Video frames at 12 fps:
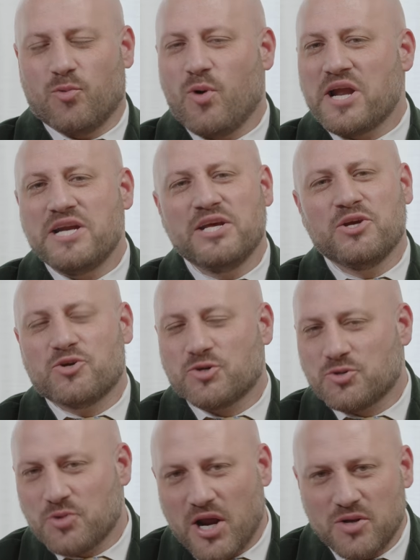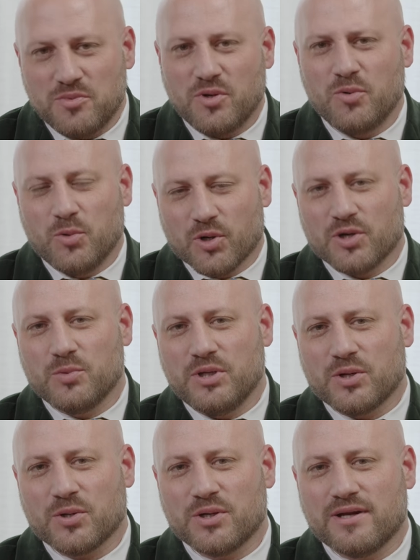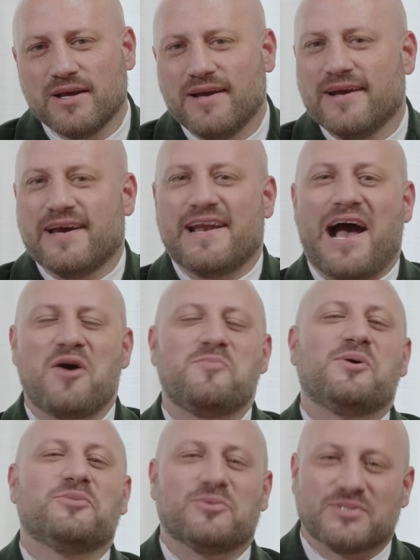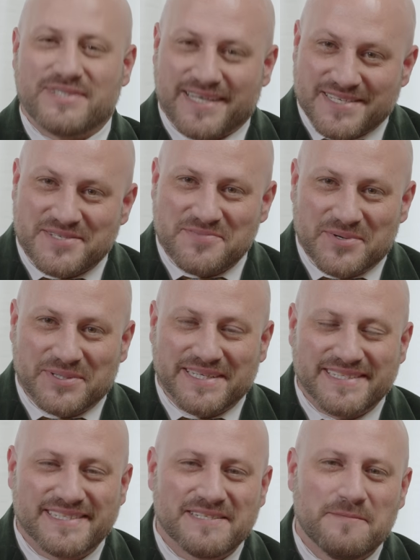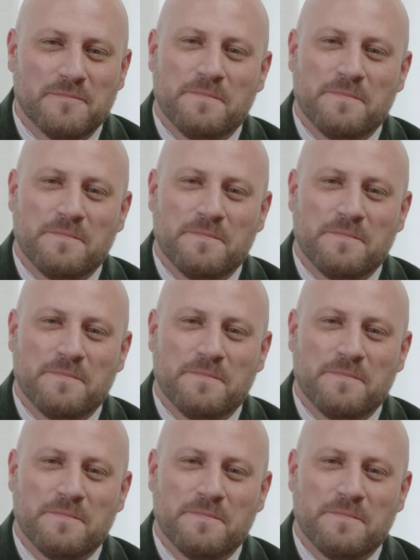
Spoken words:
What an incredible word we heard. And how about those testimonies?